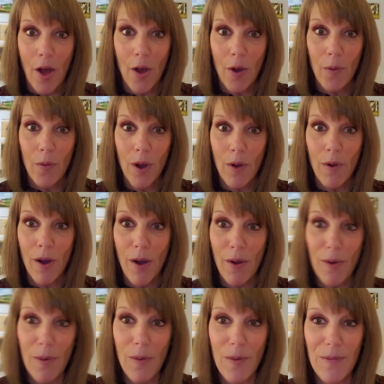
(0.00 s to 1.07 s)
Ho, ho,
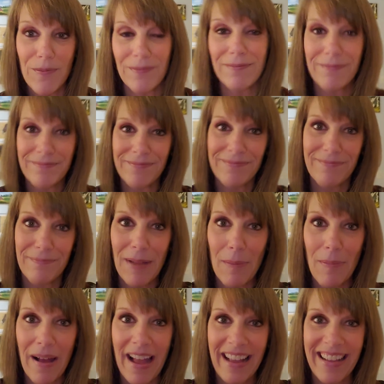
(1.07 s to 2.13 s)
ho.
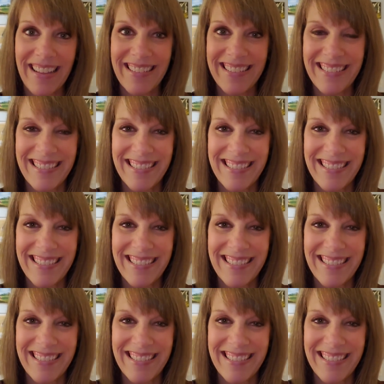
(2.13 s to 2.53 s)
Bye-bye.